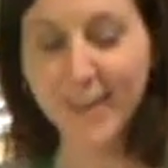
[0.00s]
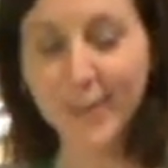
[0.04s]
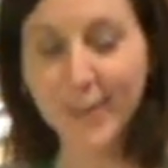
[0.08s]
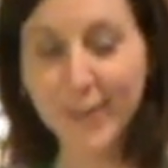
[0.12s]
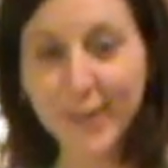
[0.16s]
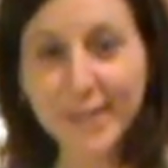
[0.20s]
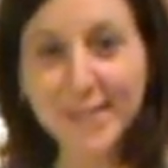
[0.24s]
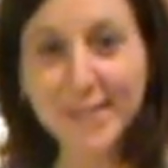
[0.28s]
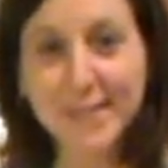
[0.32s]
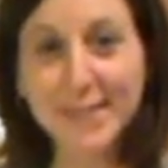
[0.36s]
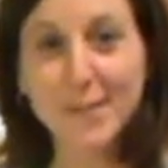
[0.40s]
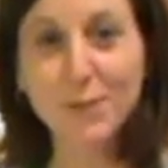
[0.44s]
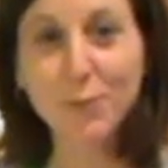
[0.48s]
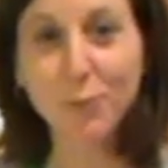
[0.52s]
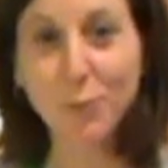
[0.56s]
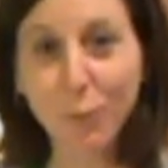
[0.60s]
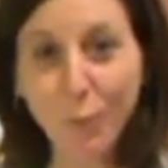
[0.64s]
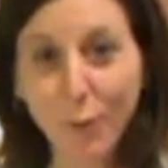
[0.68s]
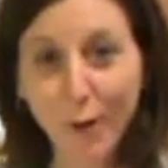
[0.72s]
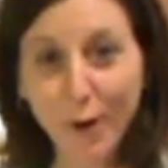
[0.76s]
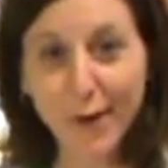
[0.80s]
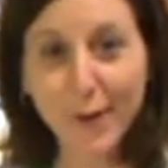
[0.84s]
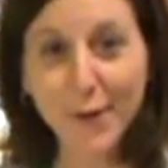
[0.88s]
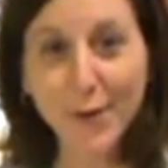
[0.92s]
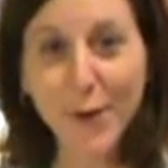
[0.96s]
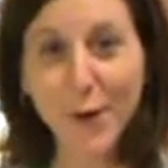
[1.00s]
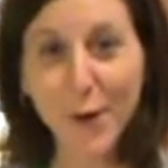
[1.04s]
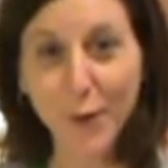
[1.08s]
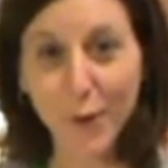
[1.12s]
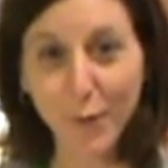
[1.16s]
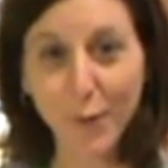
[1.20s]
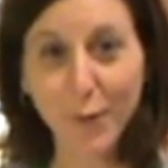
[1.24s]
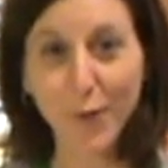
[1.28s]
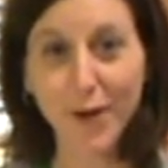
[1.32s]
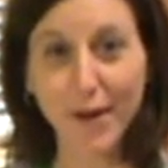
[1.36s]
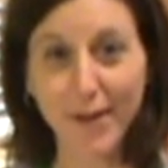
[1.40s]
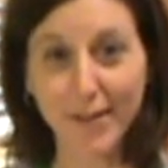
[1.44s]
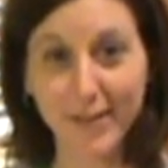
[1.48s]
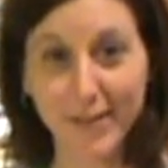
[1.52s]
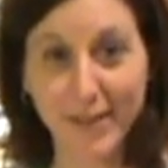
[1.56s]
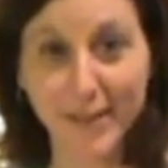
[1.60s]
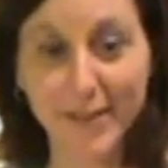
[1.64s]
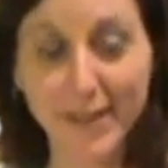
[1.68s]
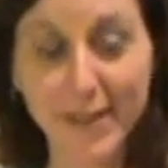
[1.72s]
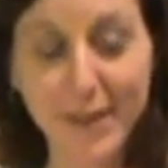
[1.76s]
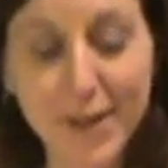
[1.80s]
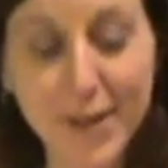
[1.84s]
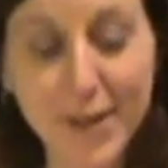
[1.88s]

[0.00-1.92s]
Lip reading: This is one whole onion.